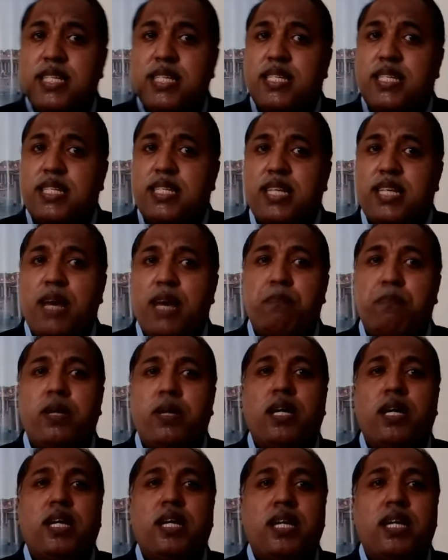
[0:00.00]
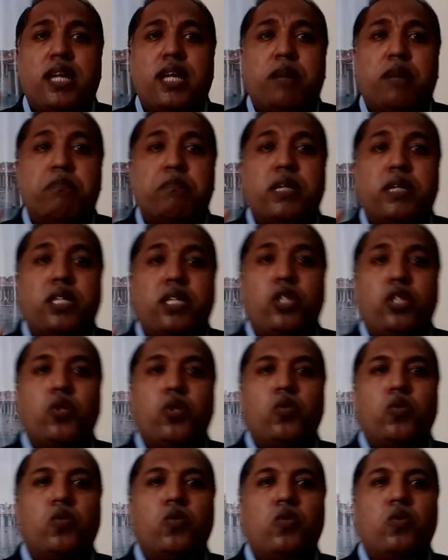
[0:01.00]
Step number
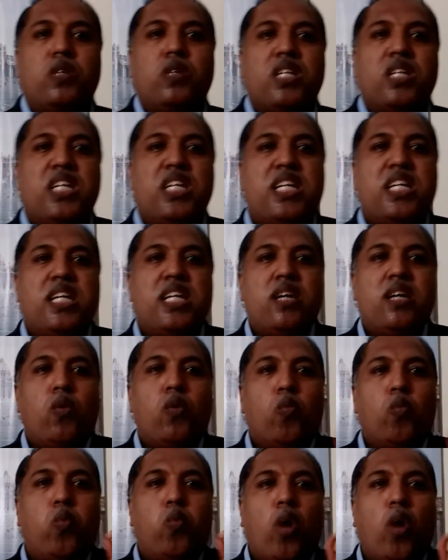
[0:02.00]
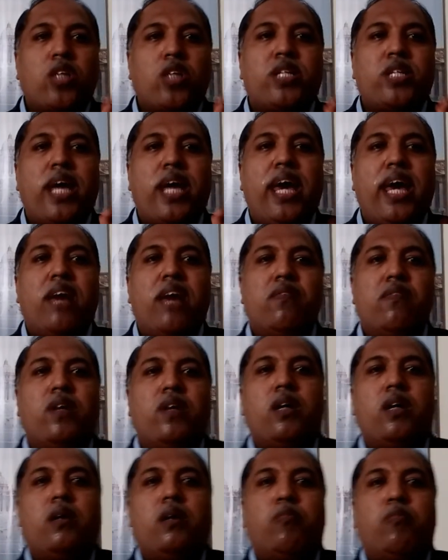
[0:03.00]
two.
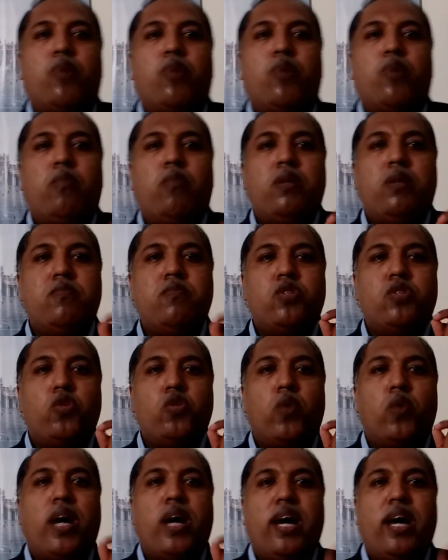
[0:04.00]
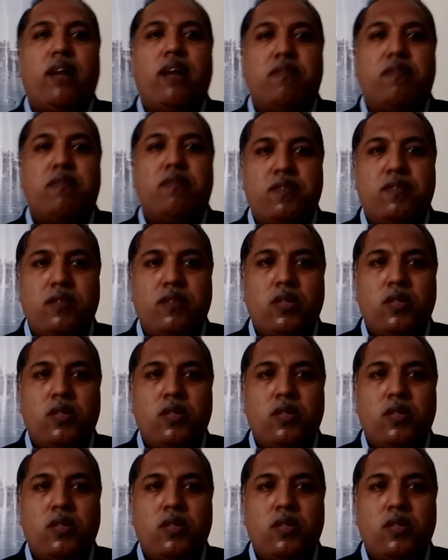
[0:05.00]
Whatever problems you have,